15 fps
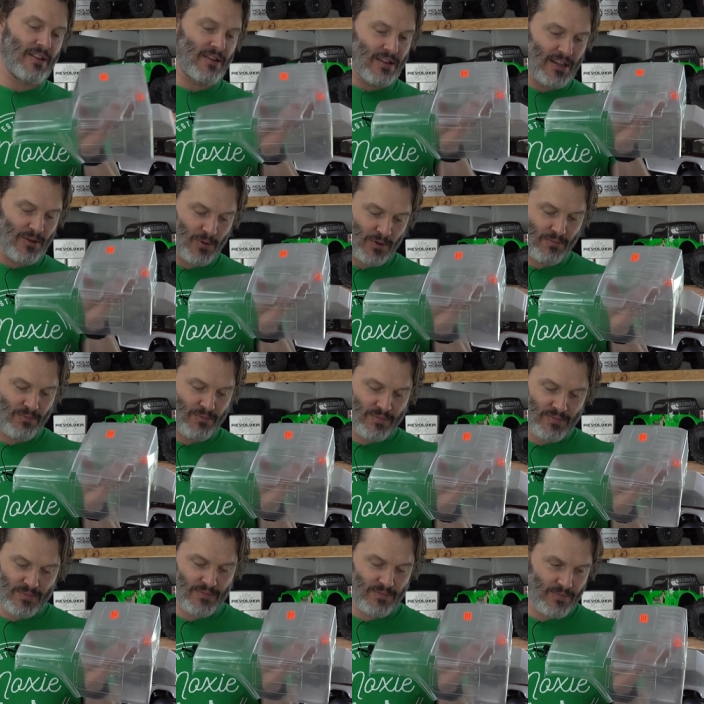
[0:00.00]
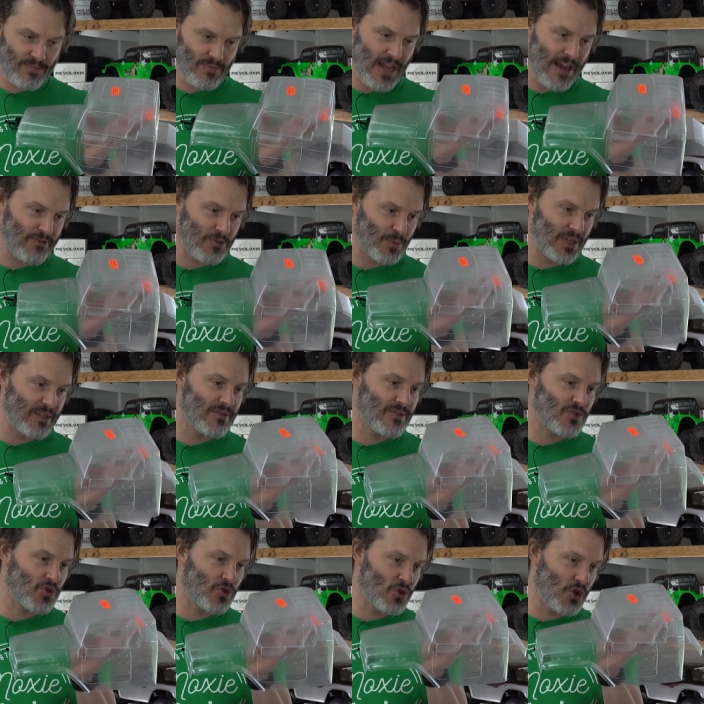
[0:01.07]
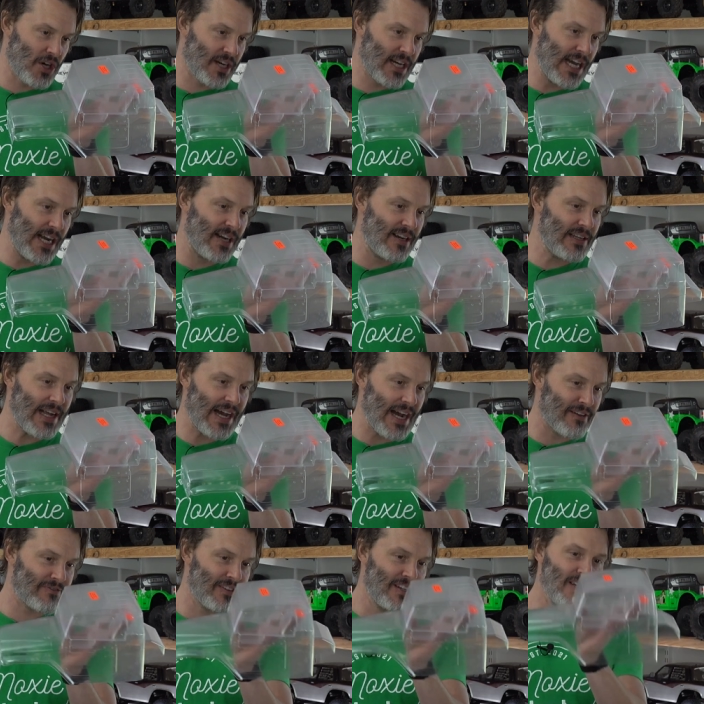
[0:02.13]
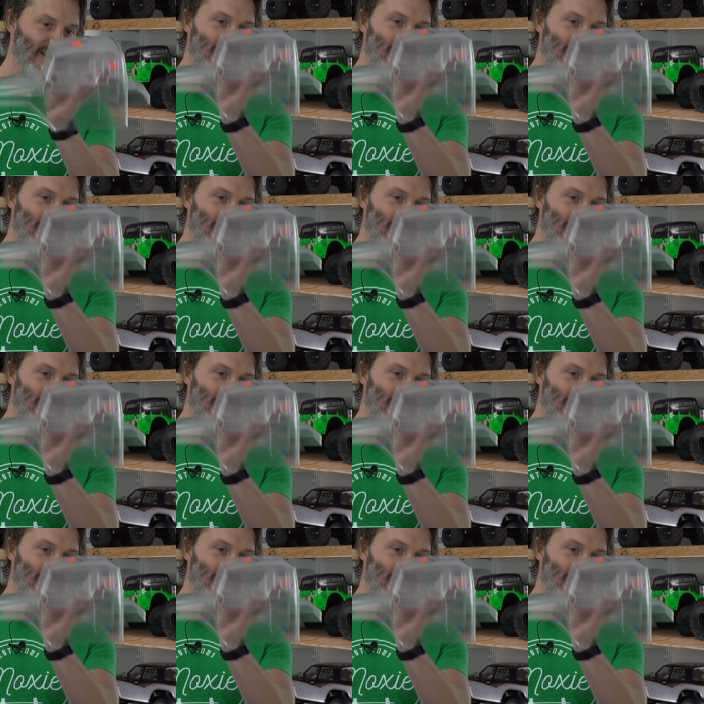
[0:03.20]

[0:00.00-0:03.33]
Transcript: It, he would have to be truncated in half.